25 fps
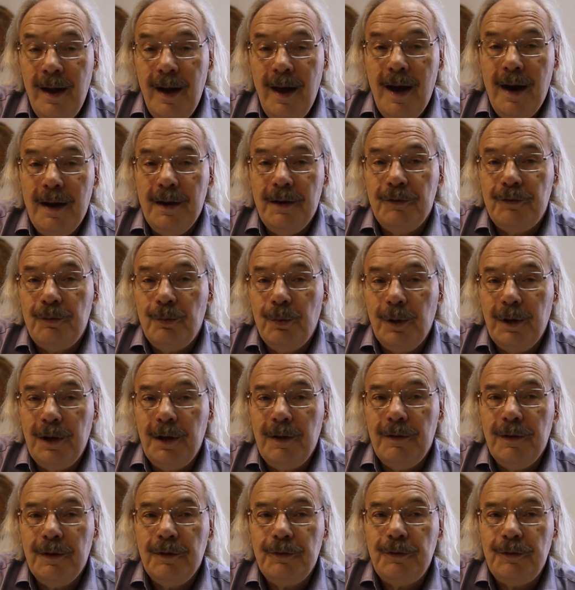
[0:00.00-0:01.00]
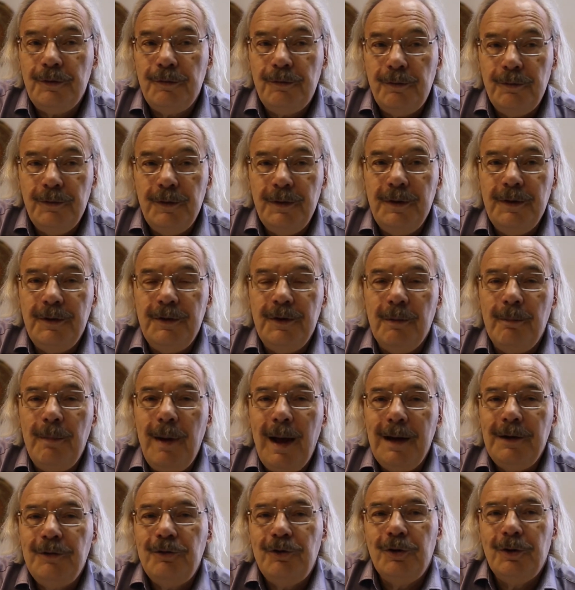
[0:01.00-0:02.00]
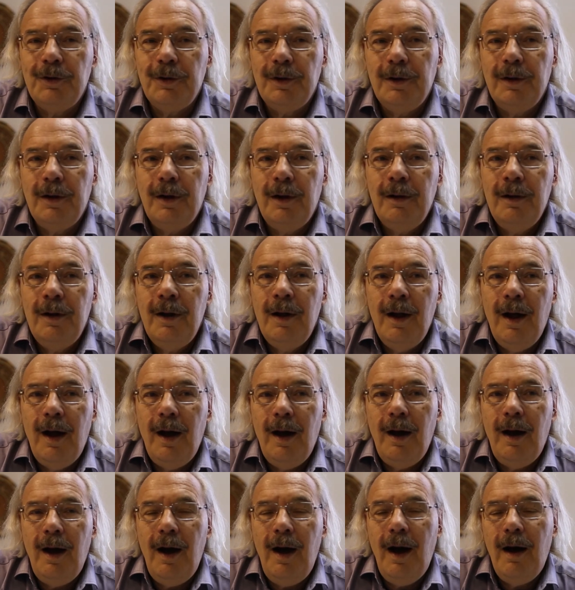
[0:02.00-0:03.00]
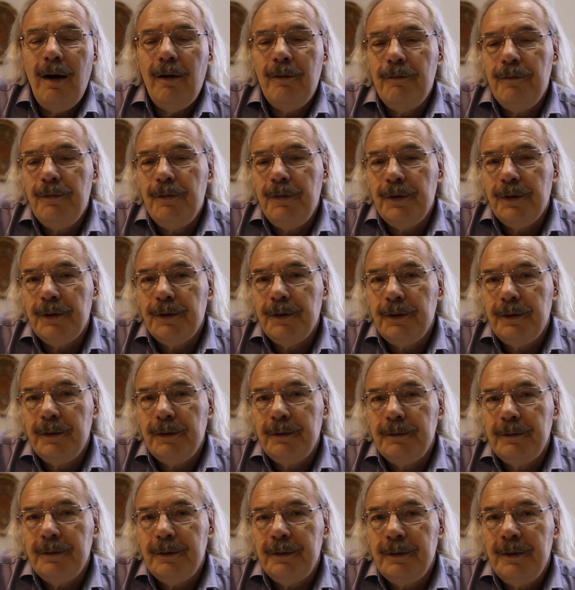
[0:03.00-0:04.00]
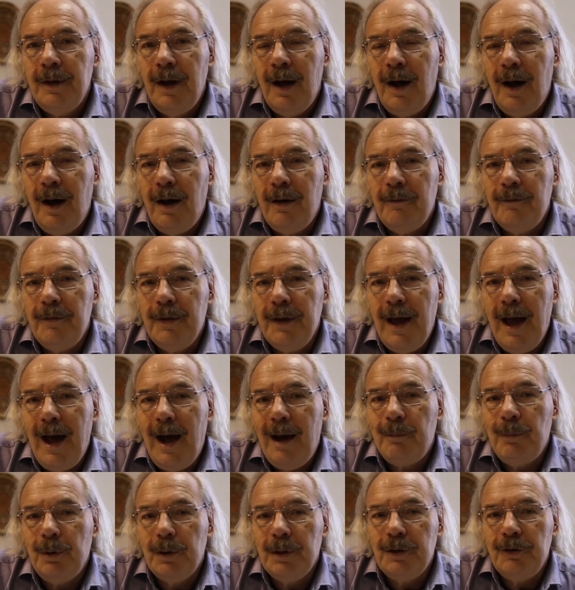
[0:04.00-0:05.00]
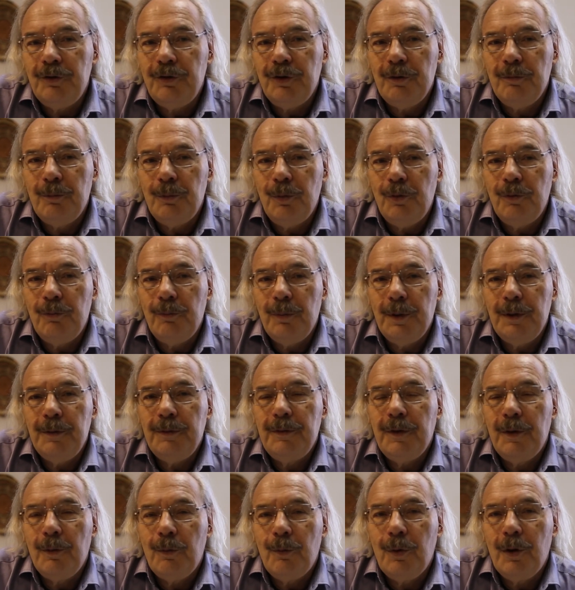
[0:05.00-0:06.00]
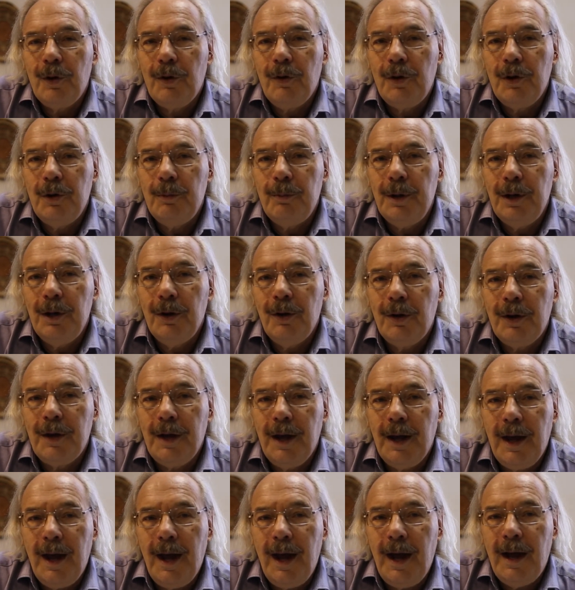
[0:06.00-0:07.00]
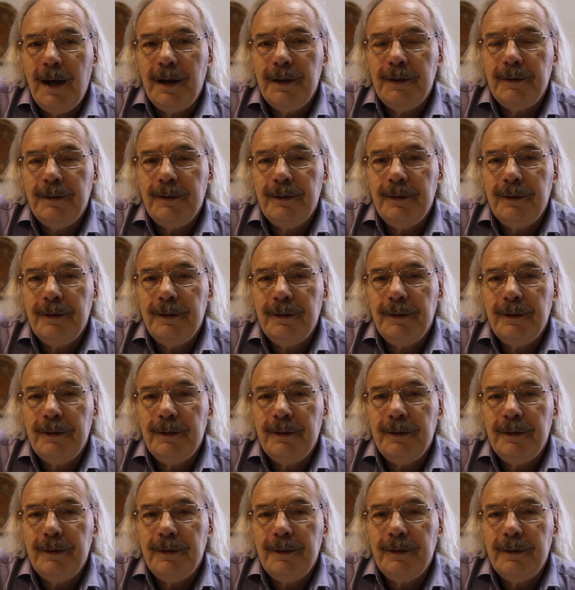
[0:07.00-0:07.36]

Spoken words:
And it's really this dimension of the abolition movement that we're going to be looking at